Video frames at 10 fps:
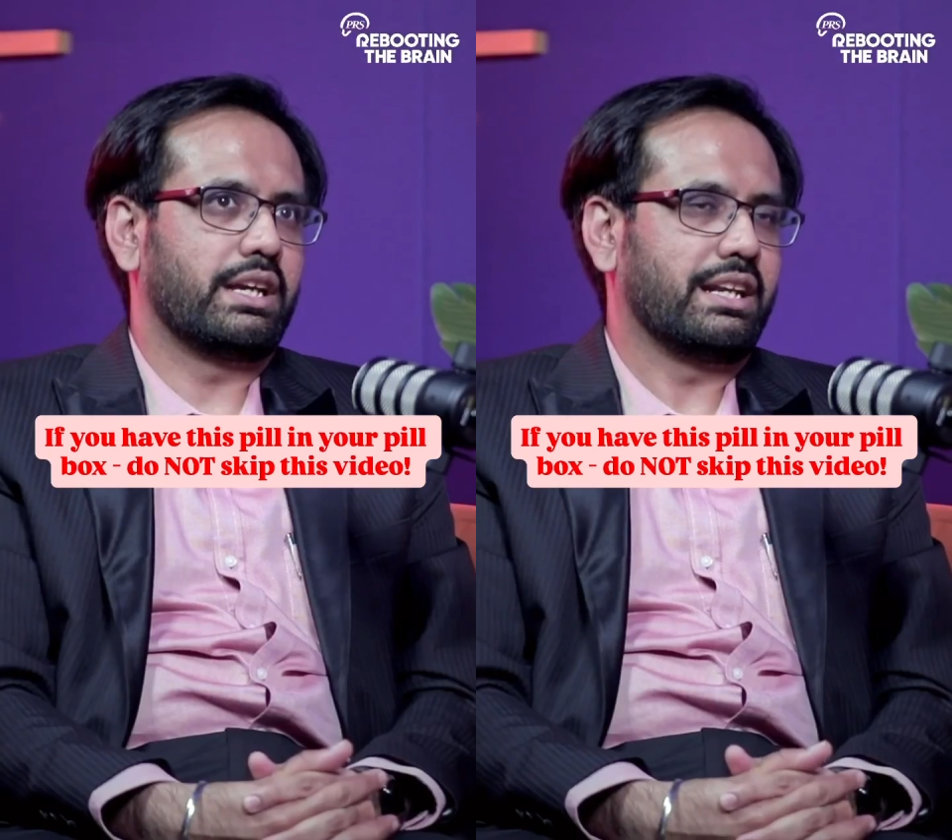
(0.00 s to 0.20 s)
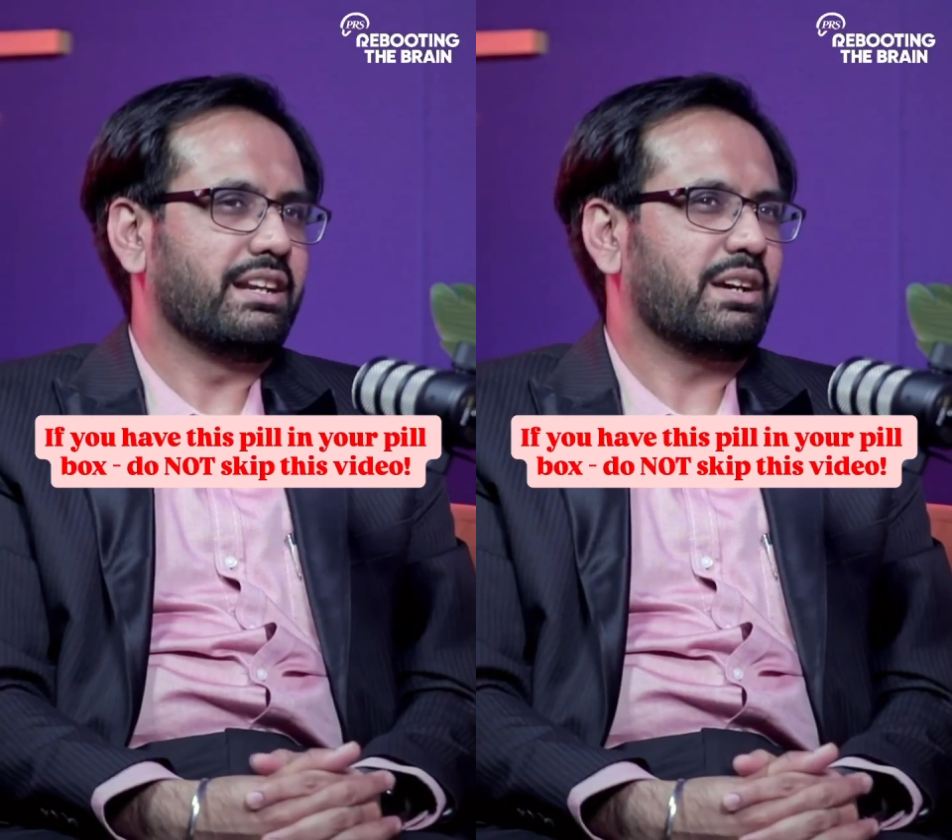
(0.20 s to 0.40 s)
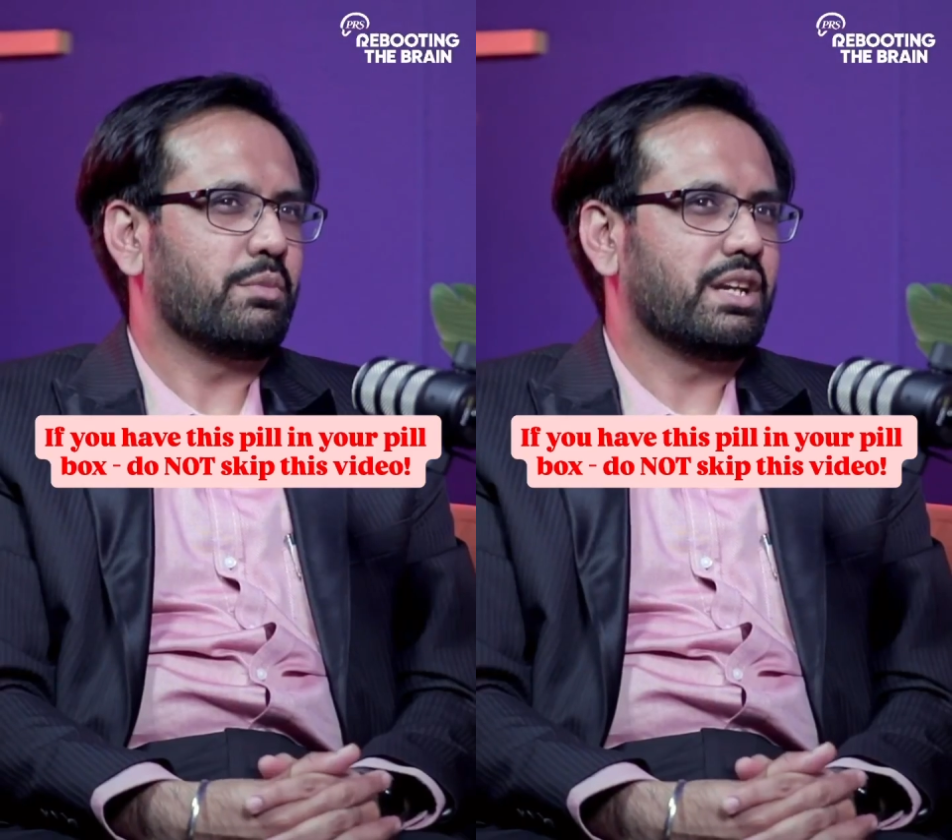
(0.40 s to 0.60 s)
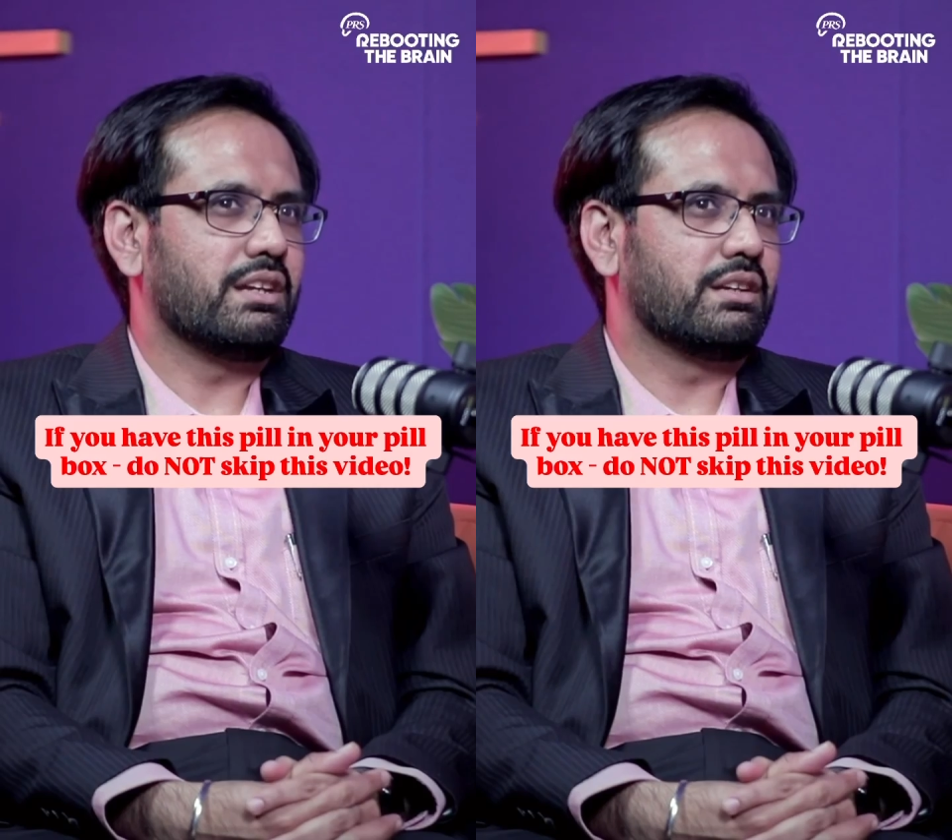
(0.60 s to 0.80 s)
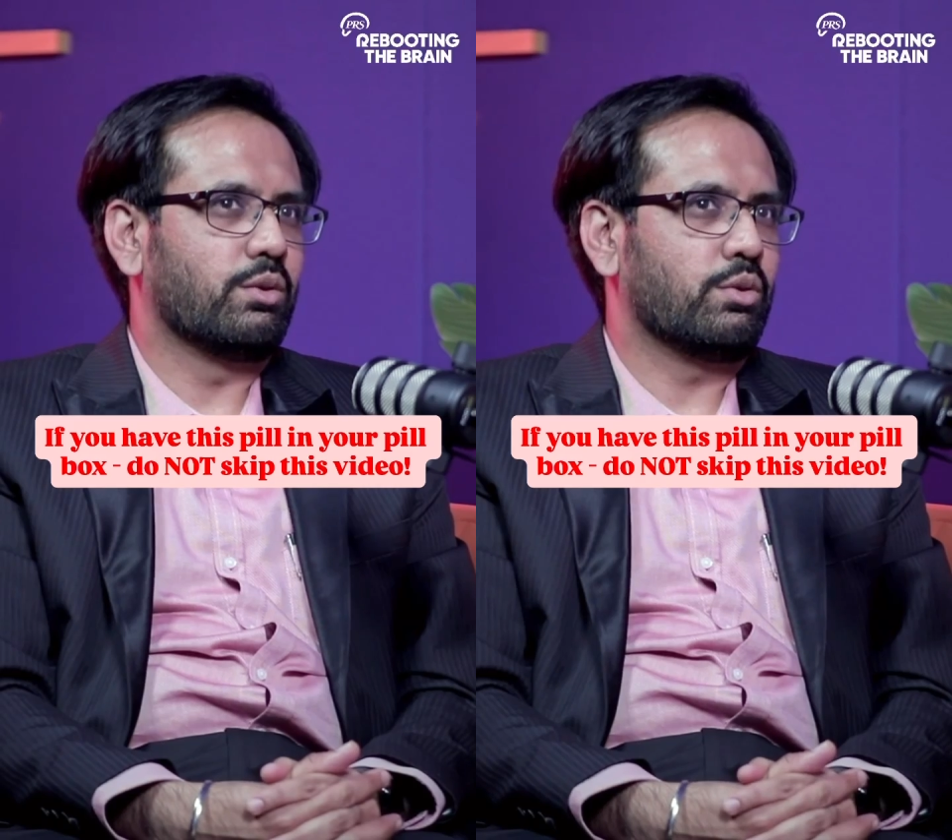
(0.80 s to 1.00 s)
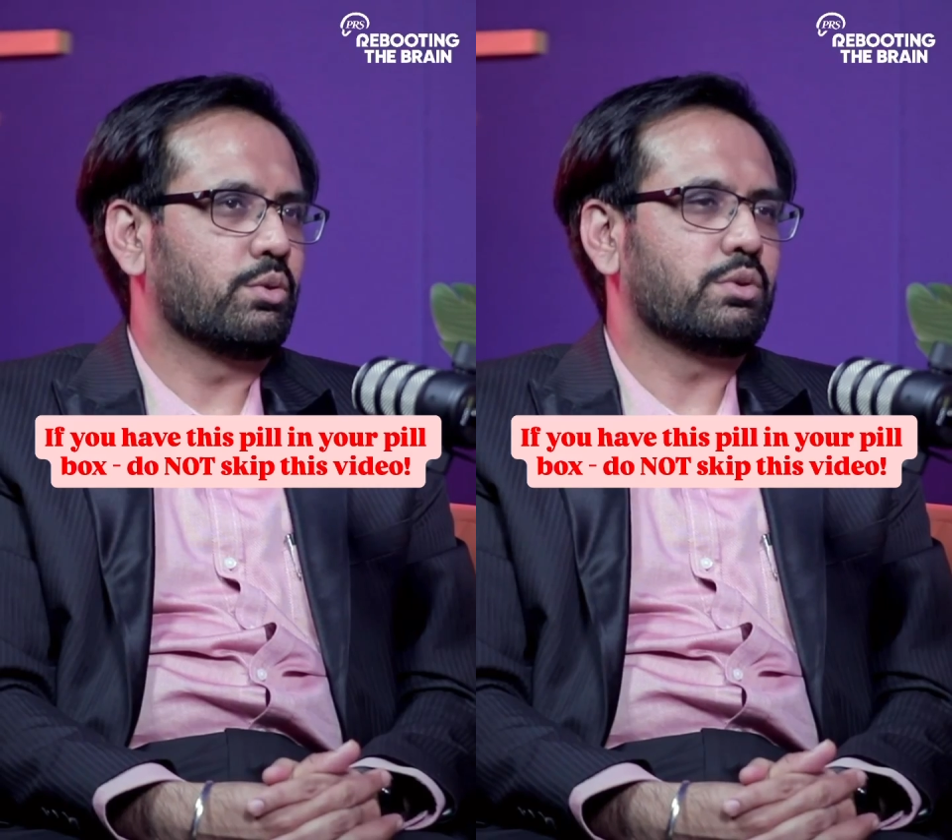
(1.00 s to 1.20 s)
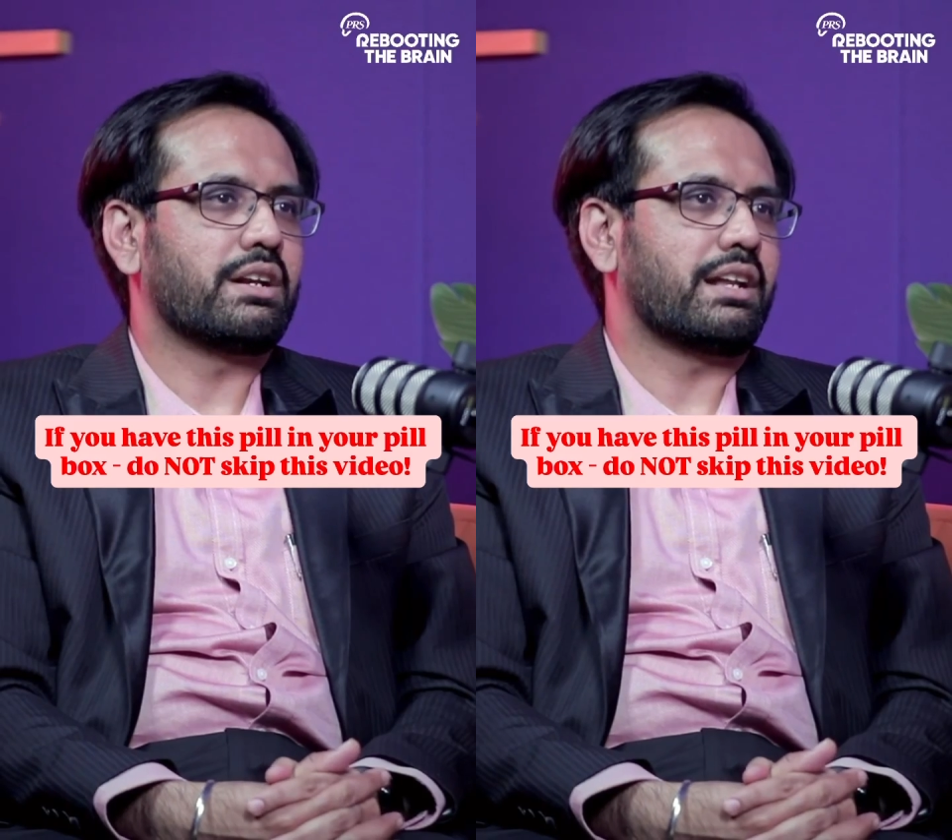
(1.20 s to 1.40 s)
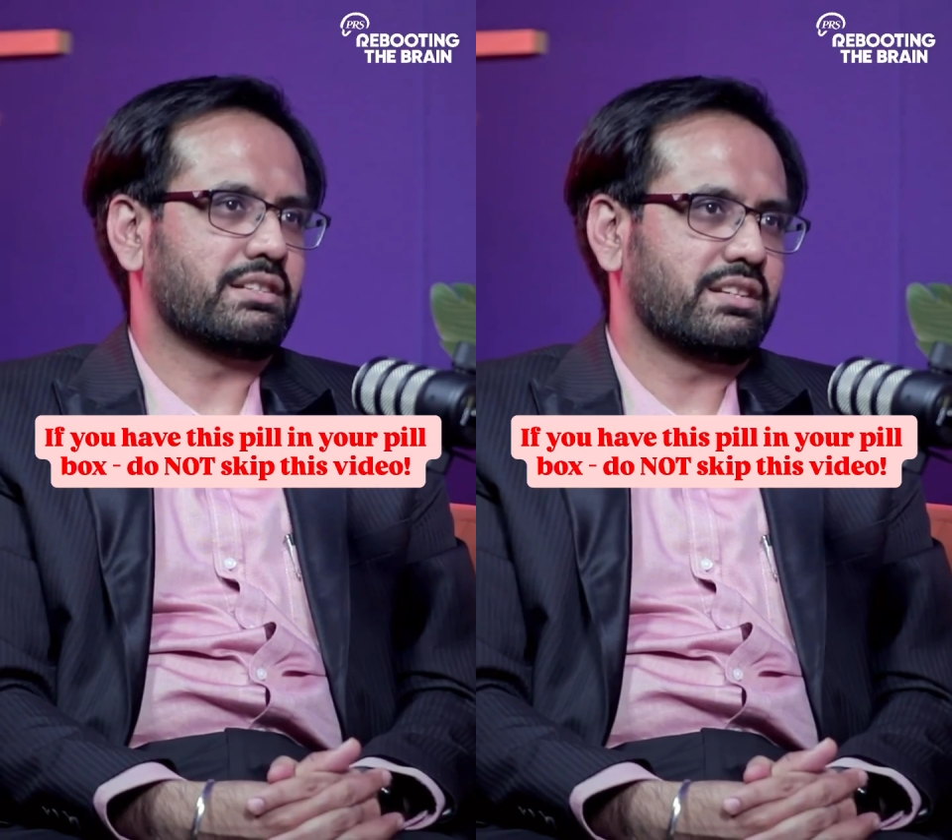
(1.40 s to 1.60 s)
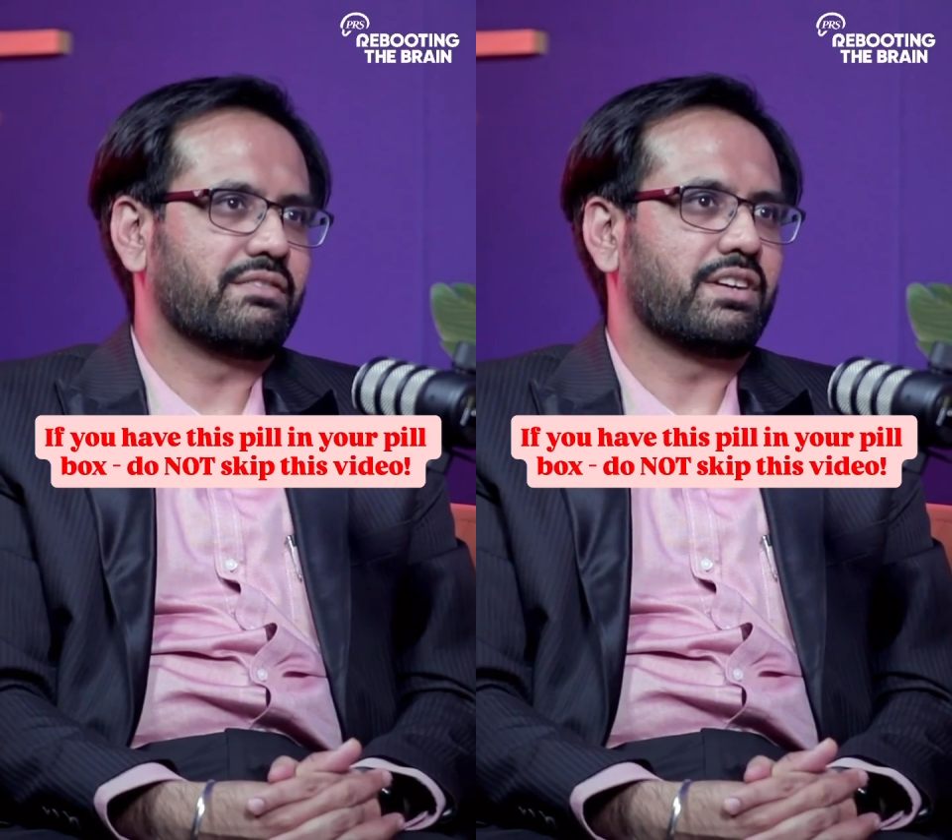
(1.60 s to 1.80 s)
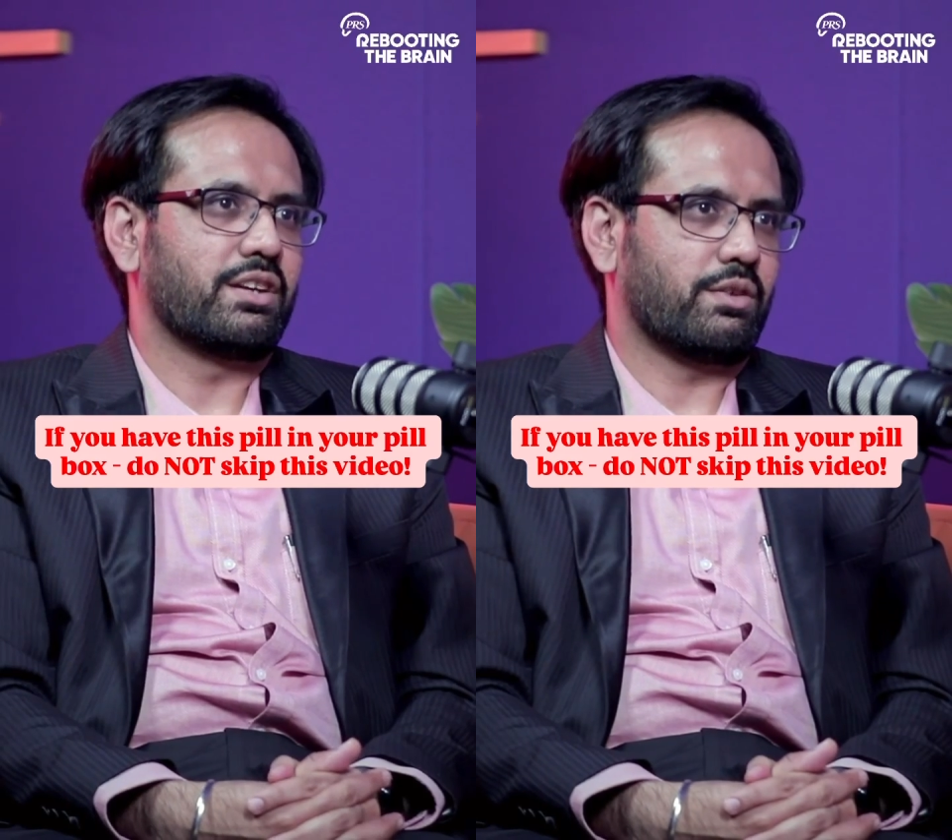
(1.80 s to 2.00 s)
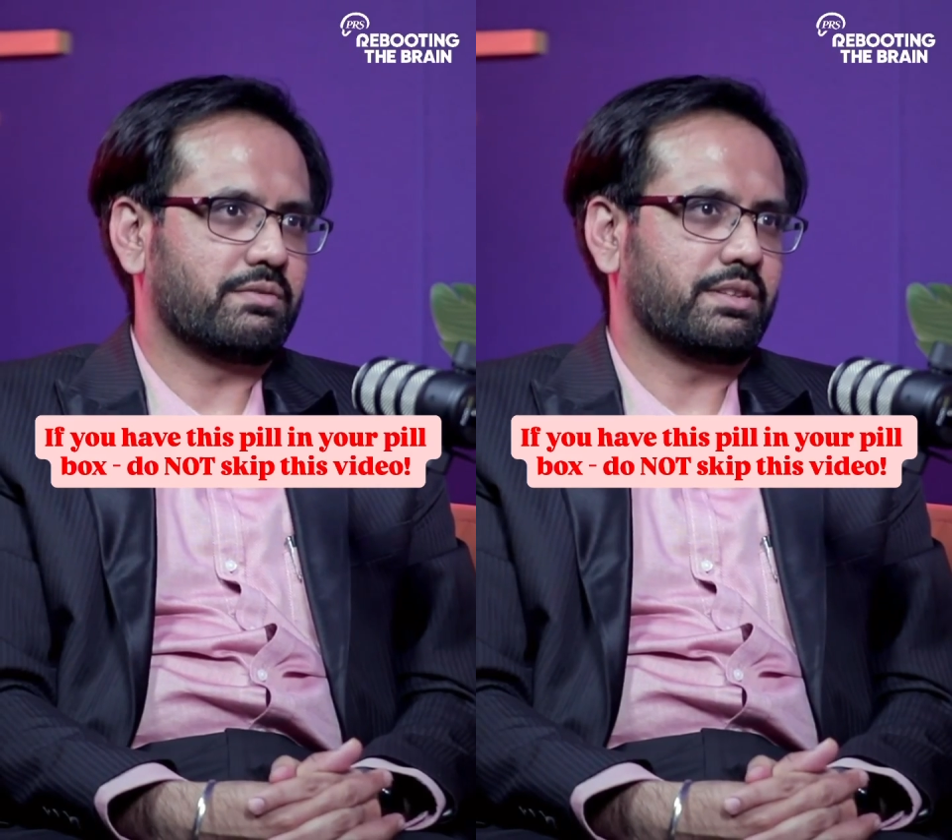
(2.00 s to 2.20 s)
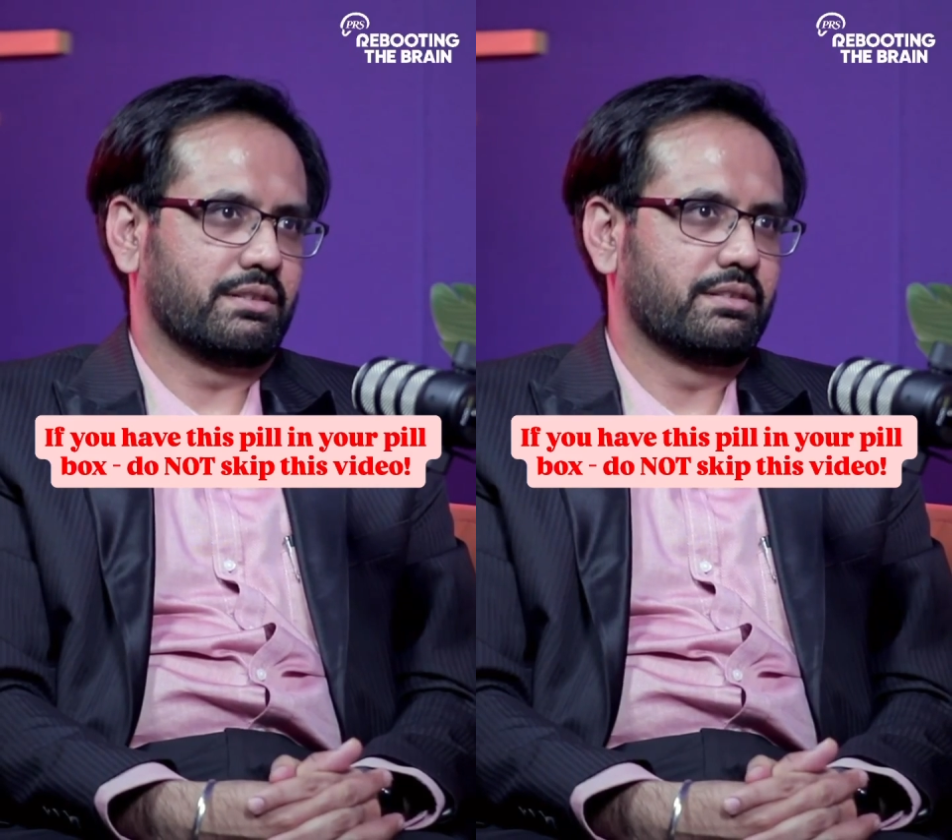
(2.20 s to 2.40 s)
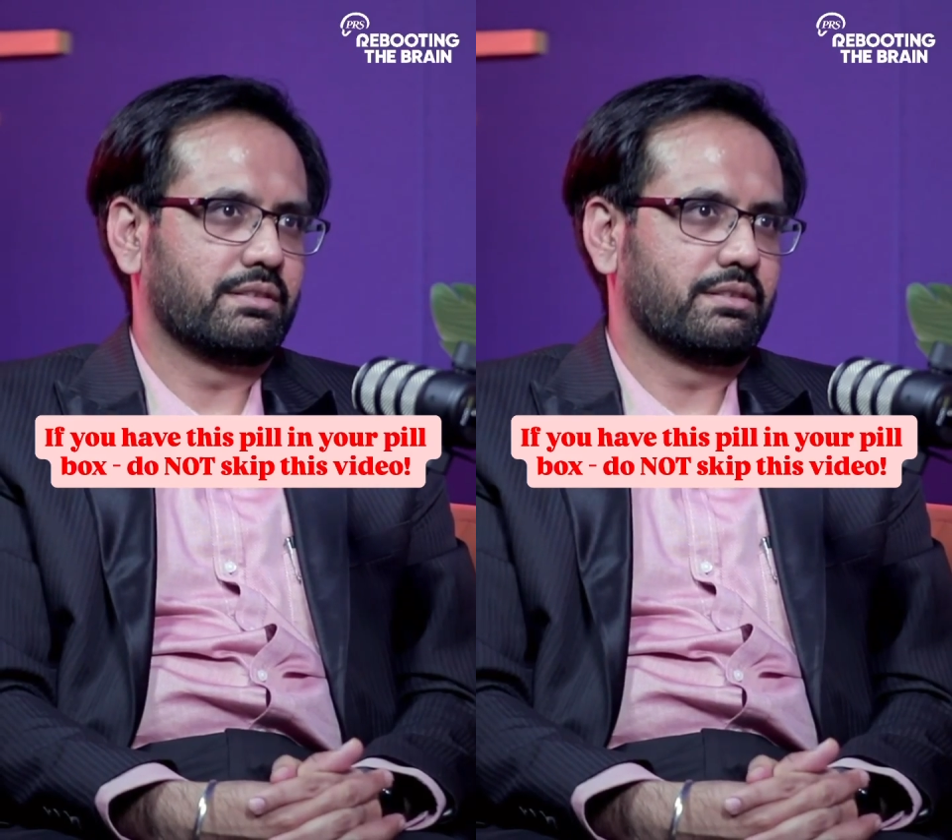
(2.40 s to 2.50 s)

in India, we don't do that testing very often.